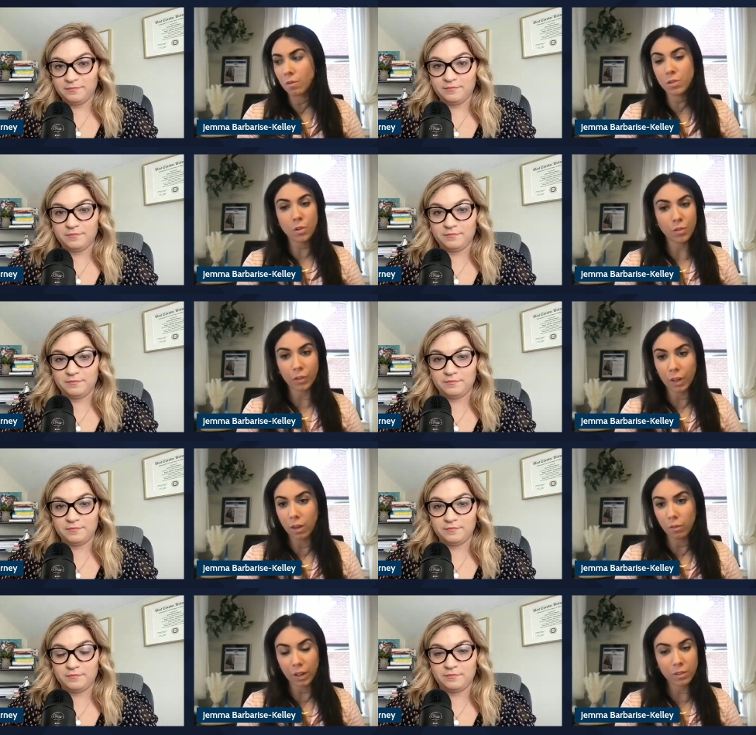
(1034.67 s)

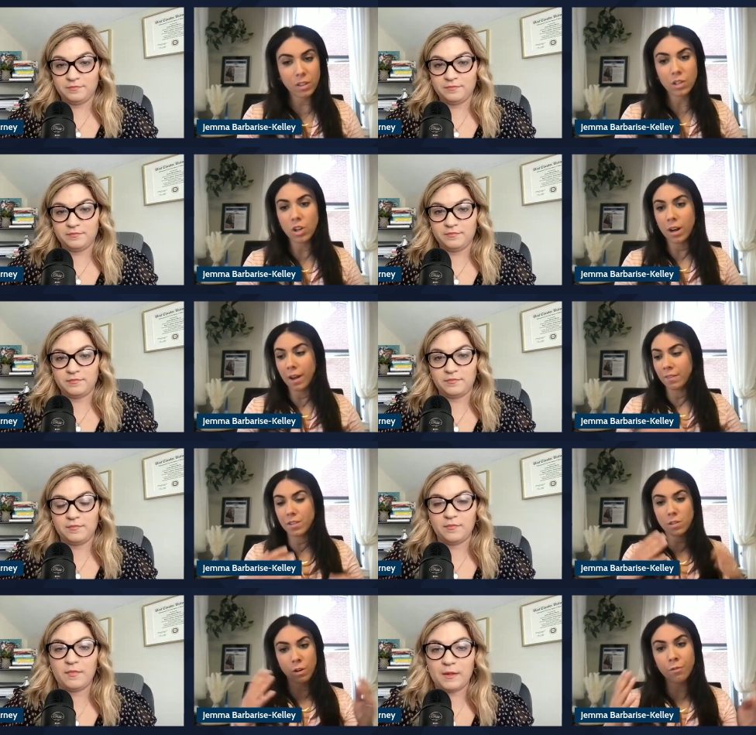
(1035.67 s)
Speaker 1: certainly like TJ and I,
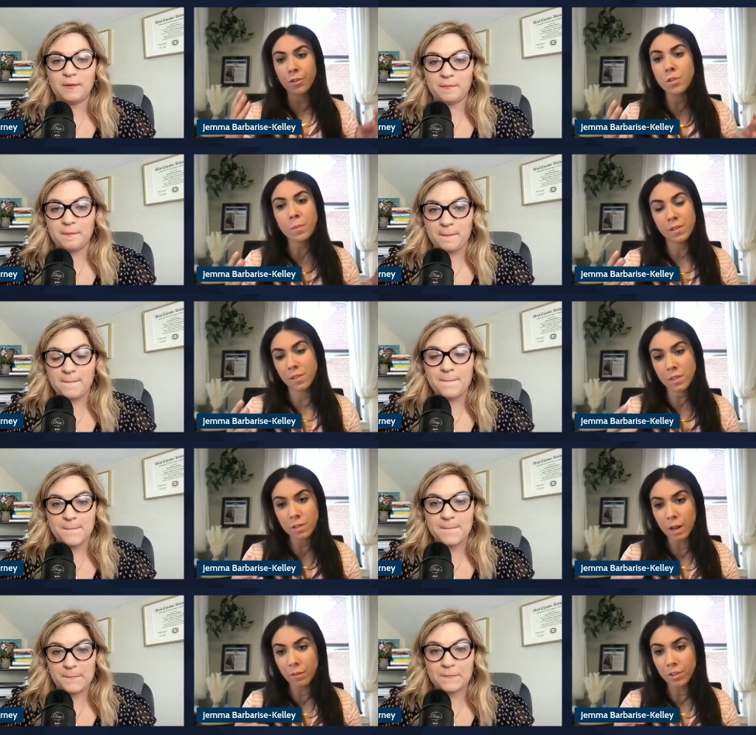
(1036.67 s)
this is our first business
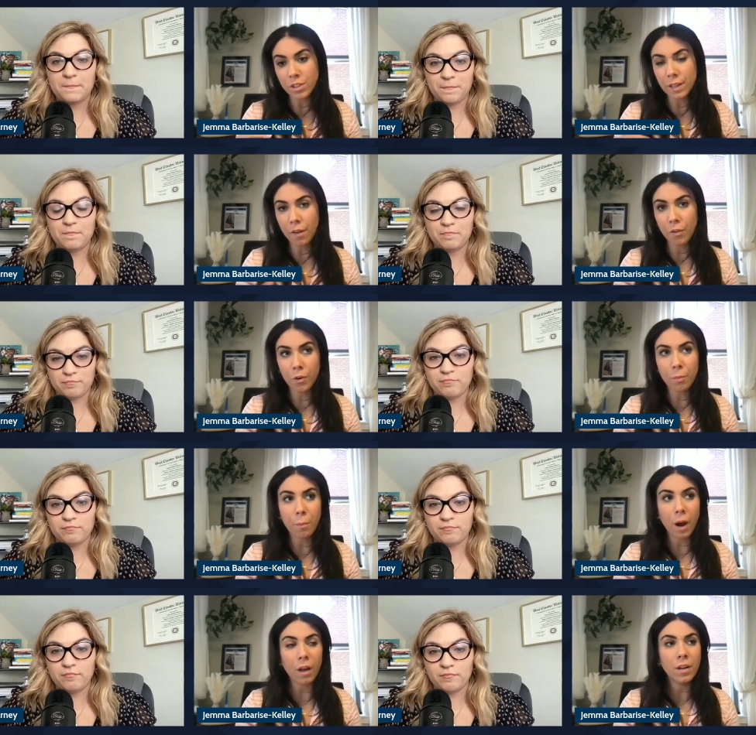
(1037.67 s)
endeavor together,
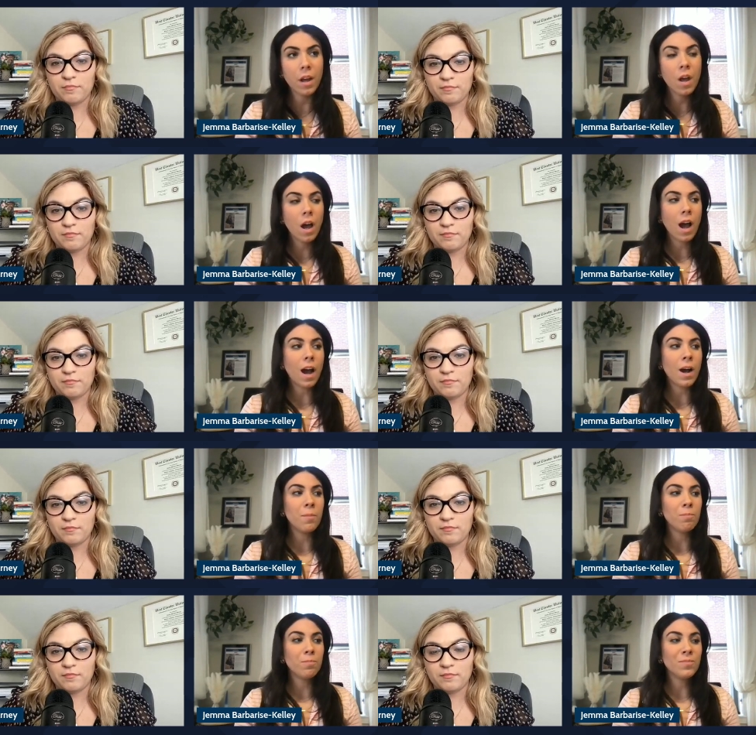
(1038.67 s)
but,
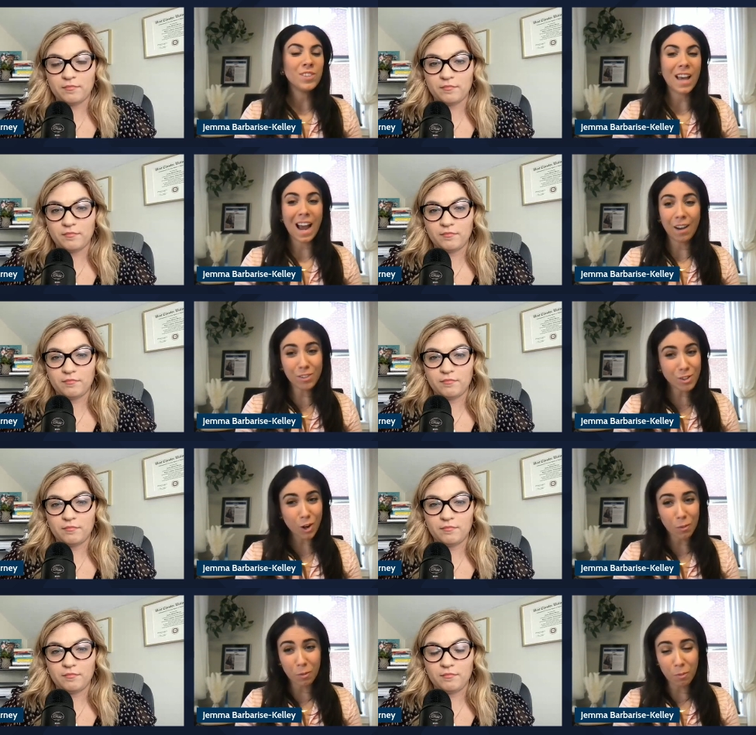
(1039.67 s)
you have to
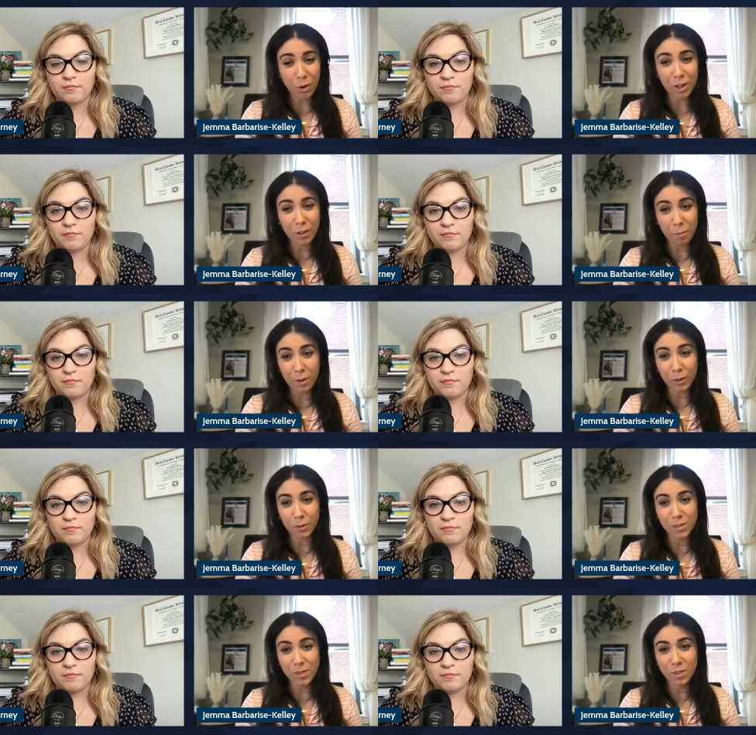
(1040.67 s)
start with burning the
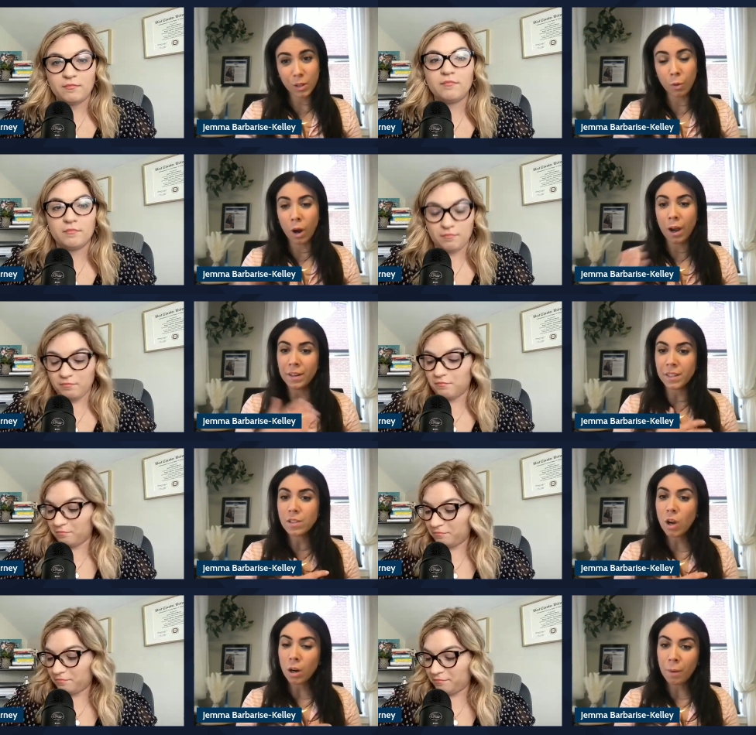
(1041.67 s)
boats. You know, I did
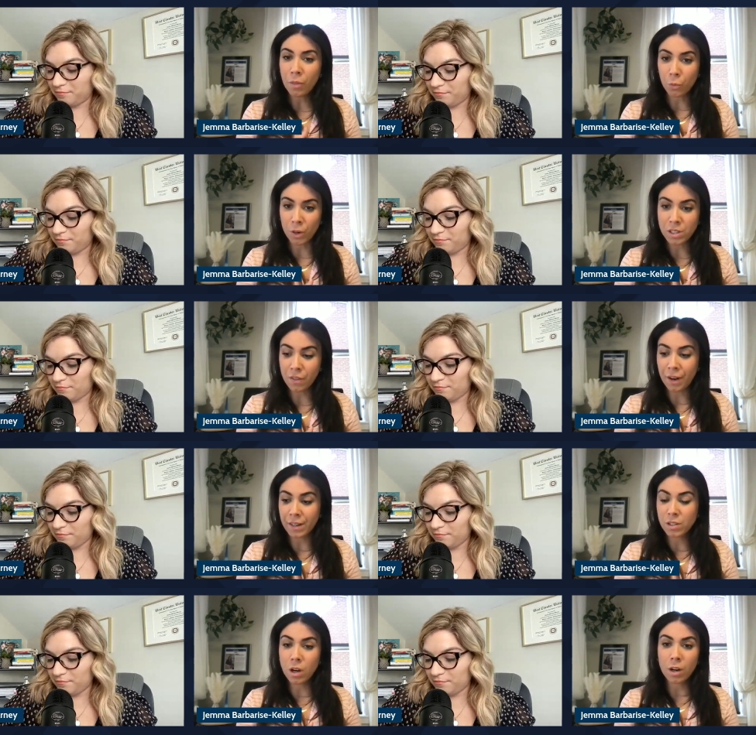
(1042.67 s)
talk about the risk that
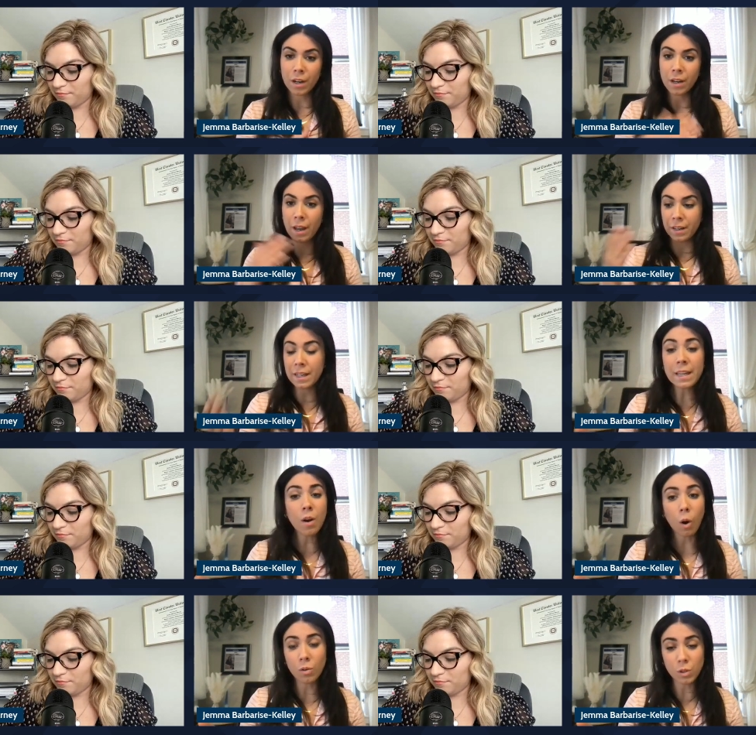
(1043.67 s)
I took, and he
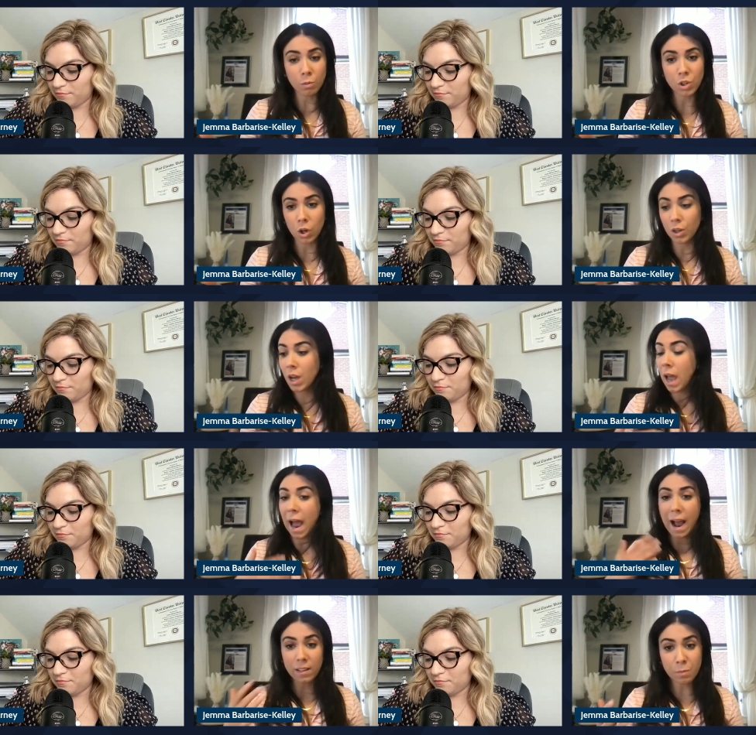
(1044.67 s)
also took
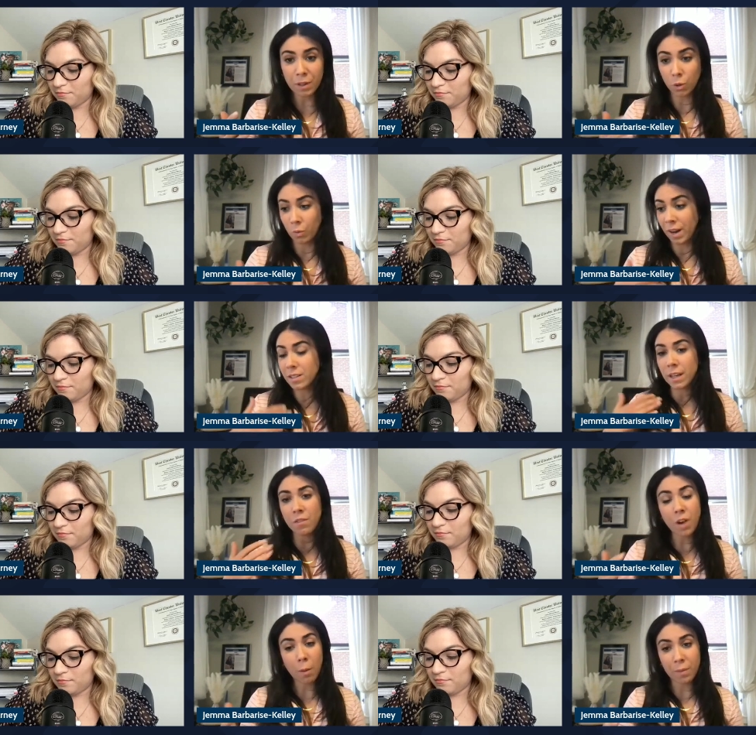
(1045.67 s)
as big a risk,
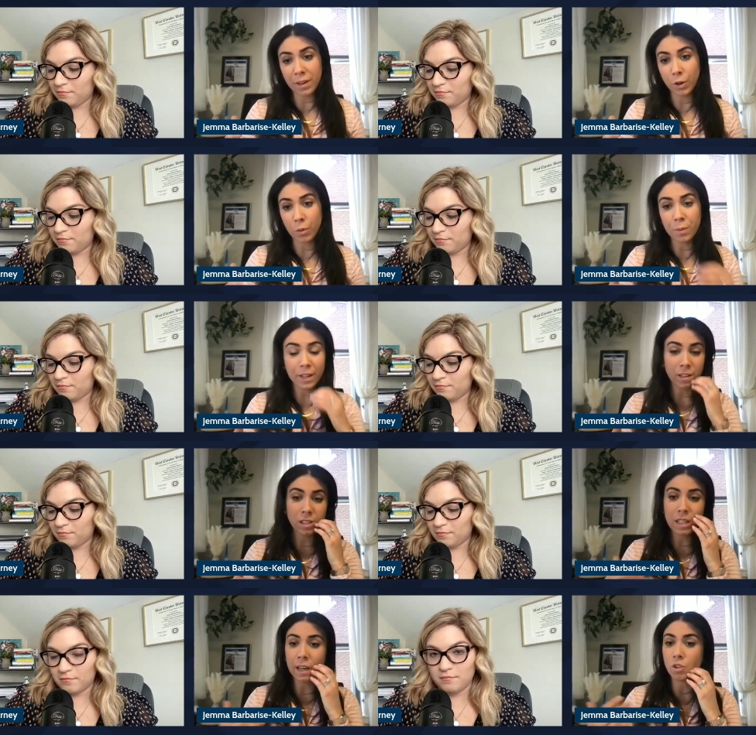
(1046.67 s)
if not bigger, because
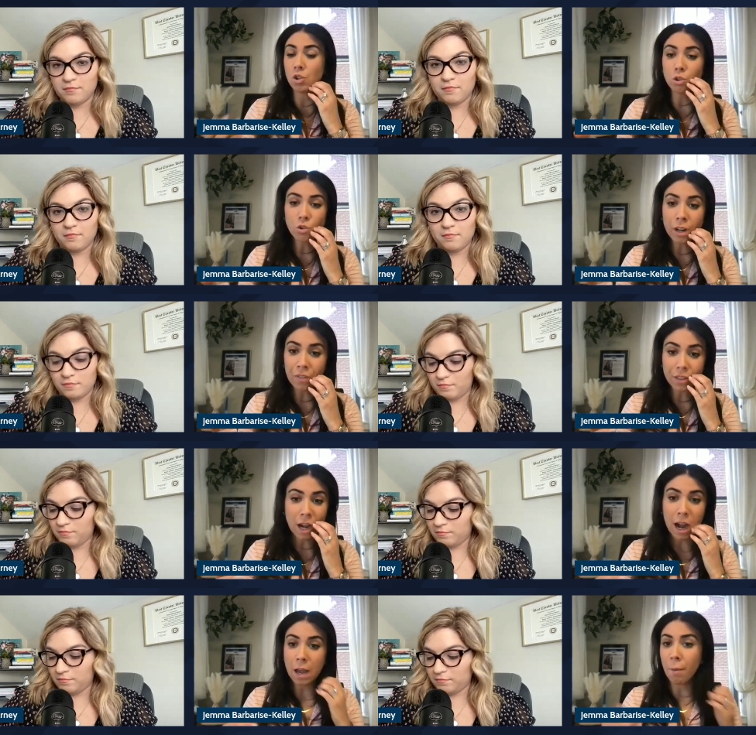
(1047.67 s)
he had children at the
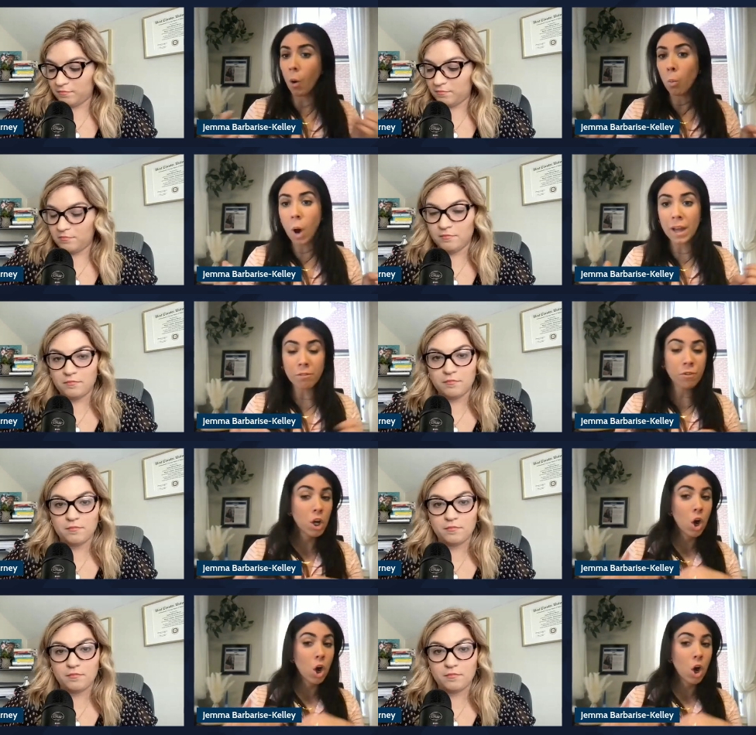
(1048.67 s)
time, a wife,